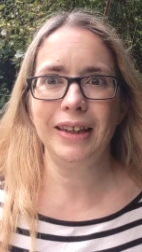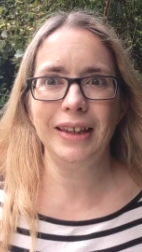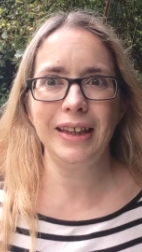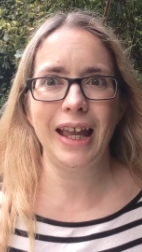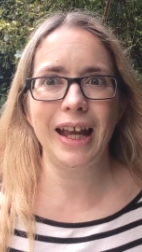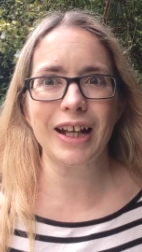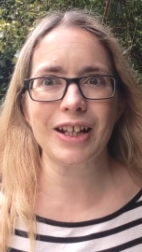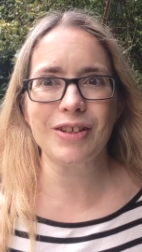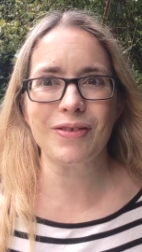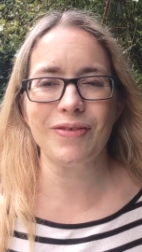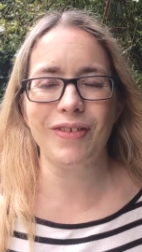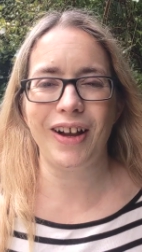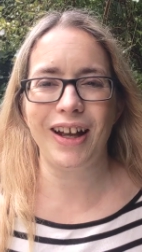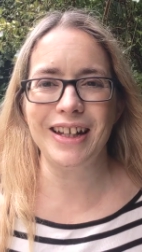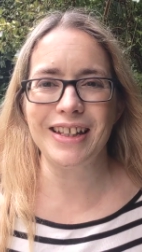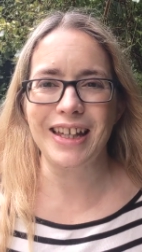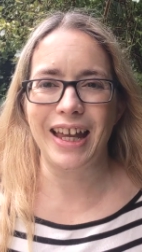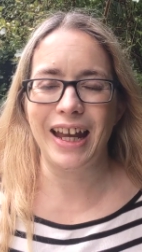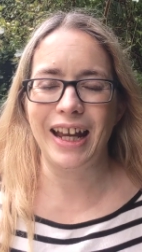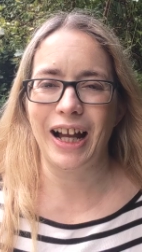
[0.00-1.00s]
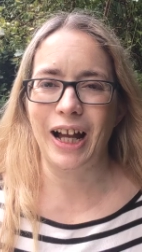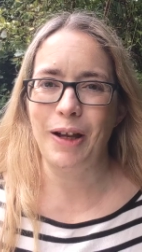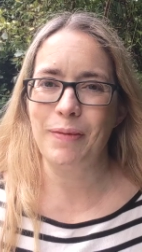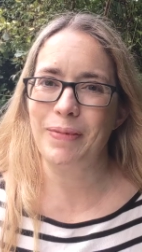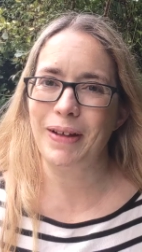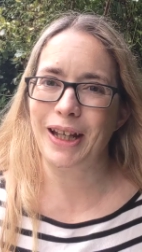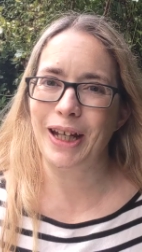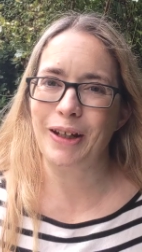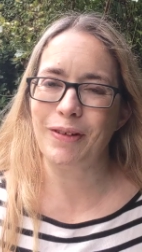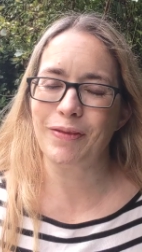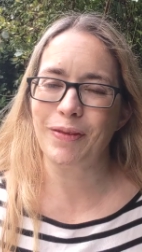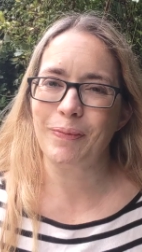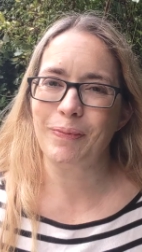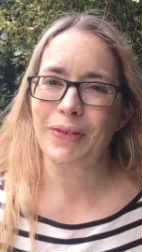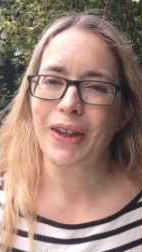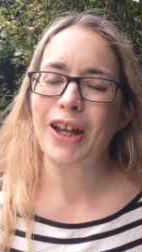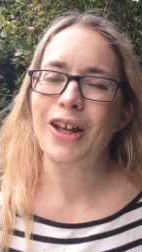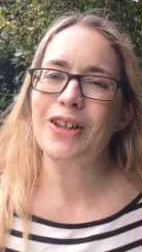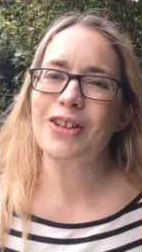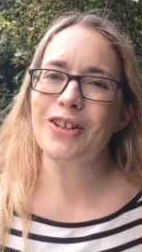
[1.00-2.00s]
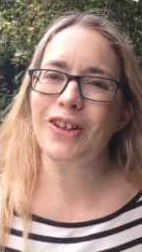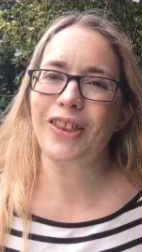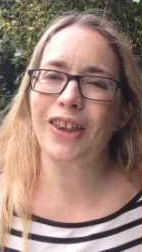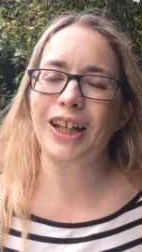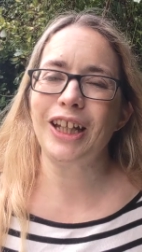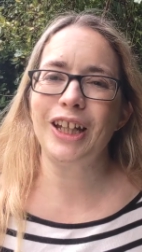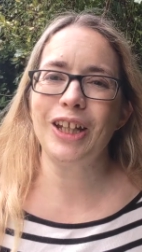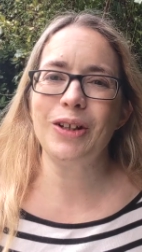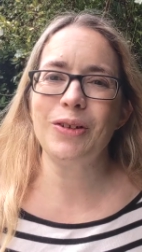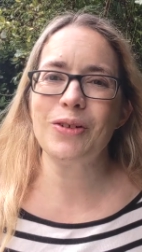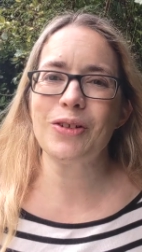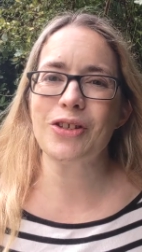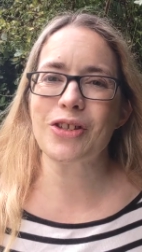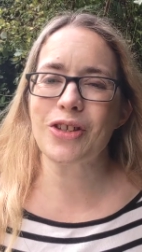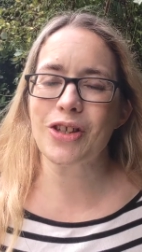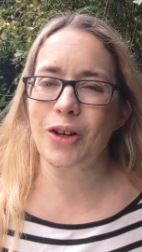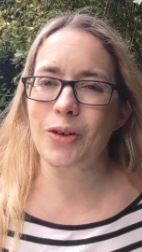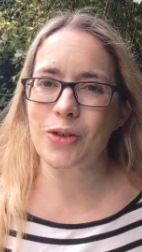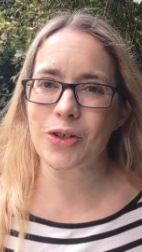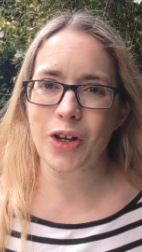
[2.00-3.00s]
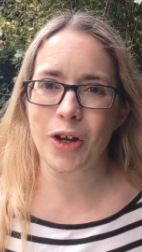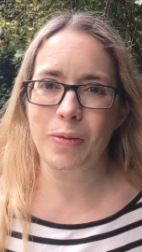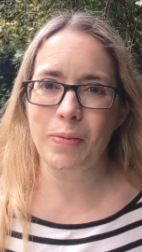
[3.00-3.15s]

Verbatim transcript: next Friday, I believe. So thank you so so,